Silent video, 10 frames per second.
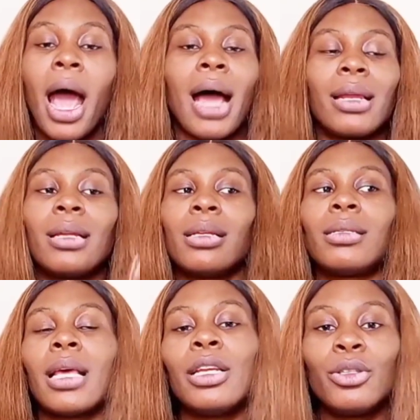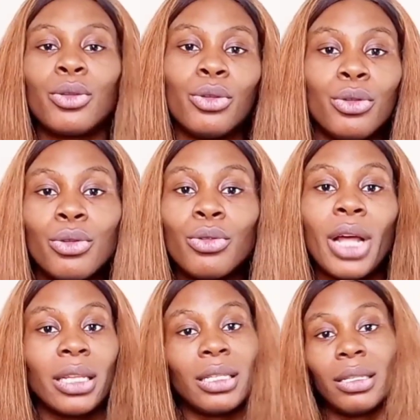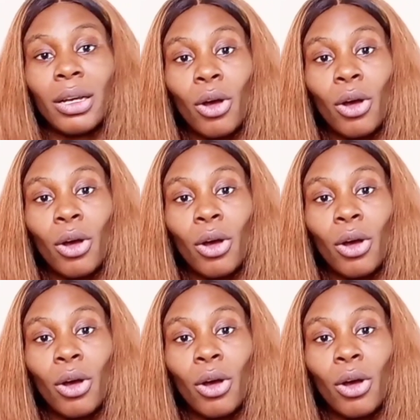and then they sell it to you, that is the